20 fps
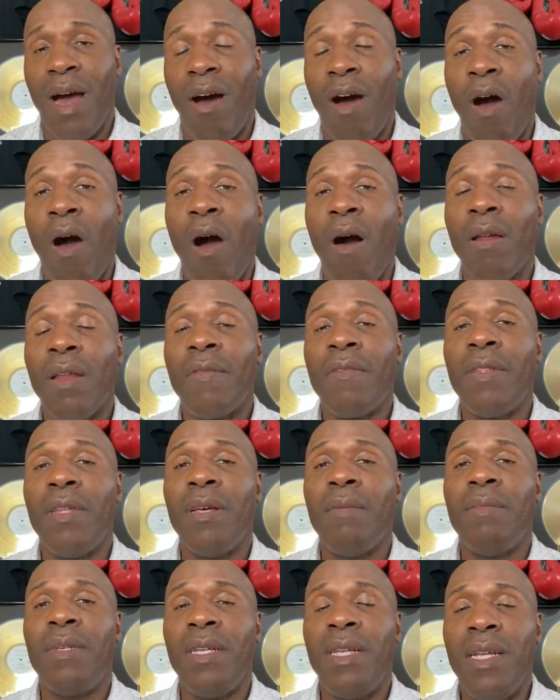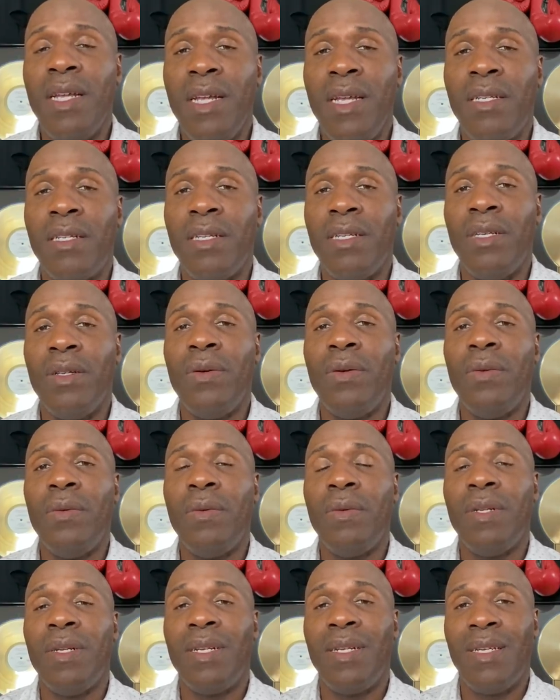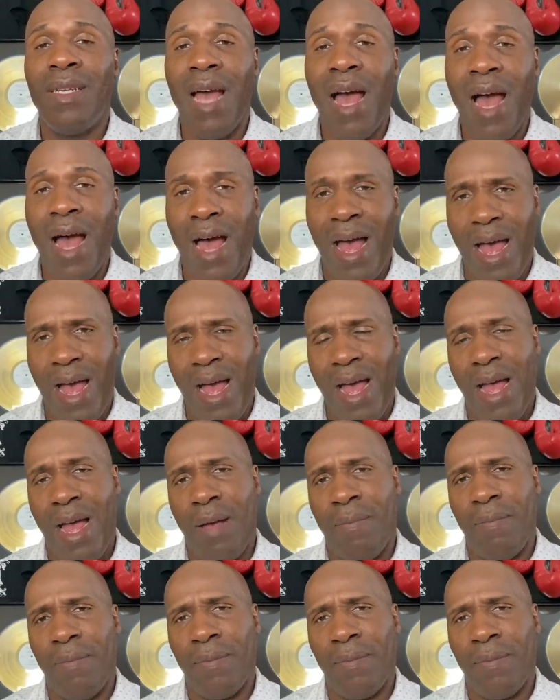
All of them need to do time.